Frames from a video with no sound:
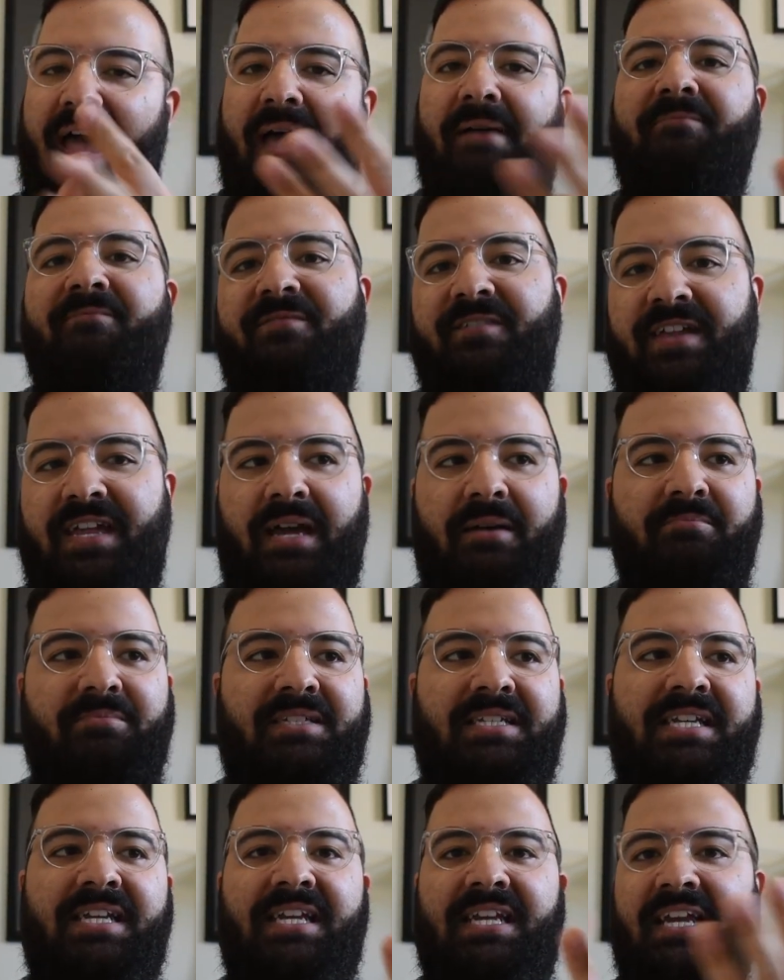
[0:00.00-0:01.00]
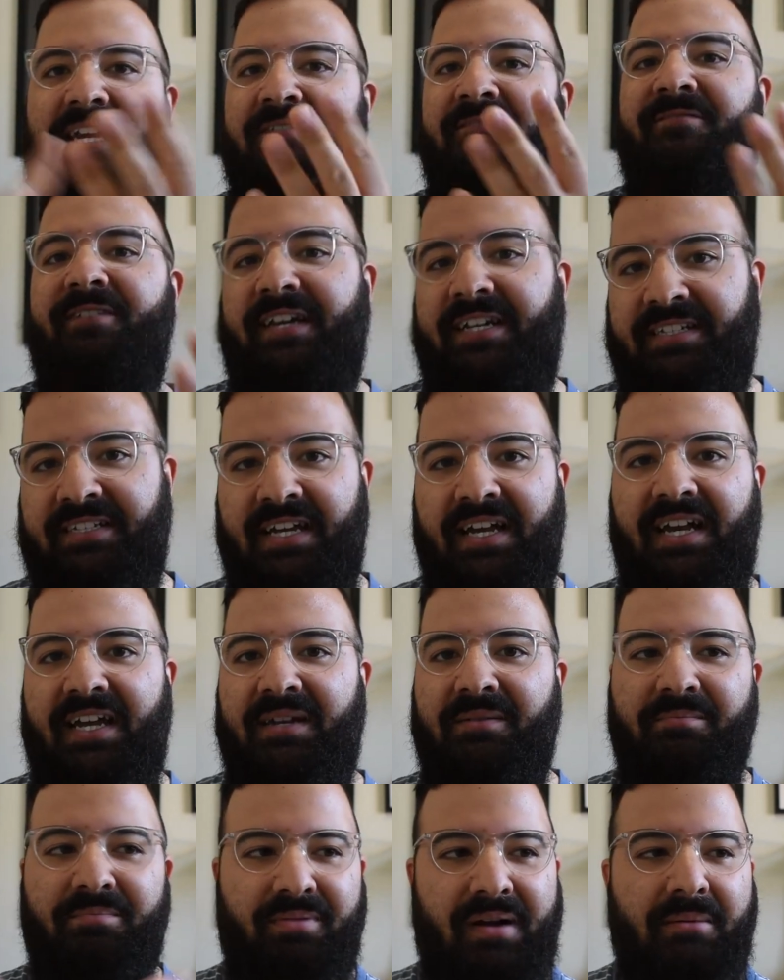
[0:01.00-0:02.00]
MVMT, Invicta,
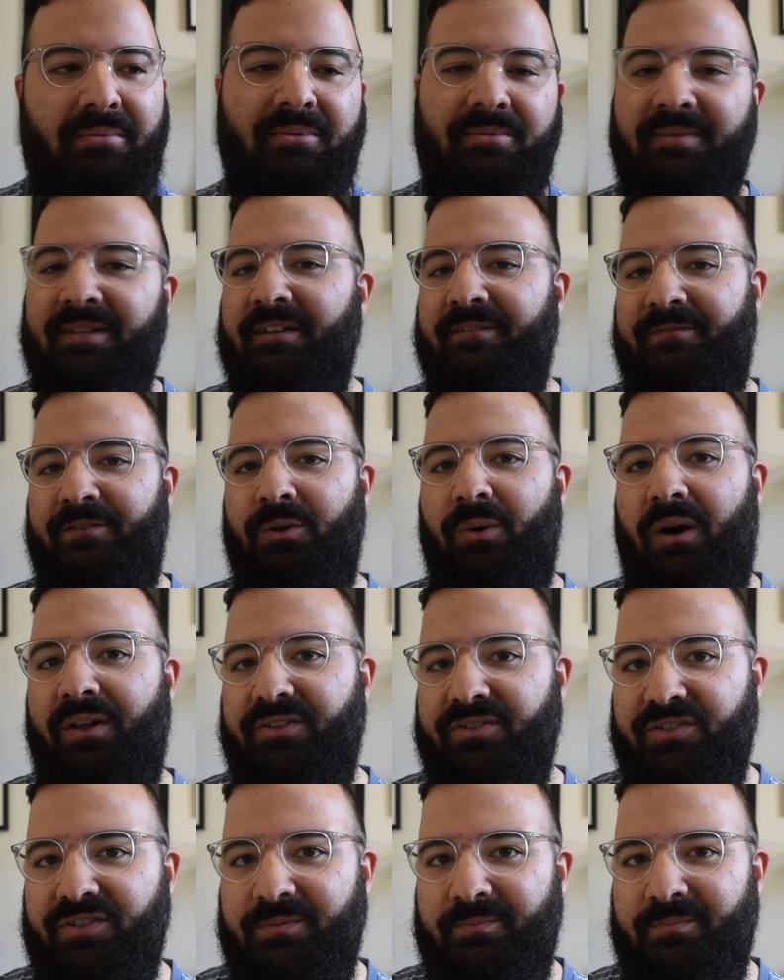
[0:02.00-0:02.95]
and probably a few others.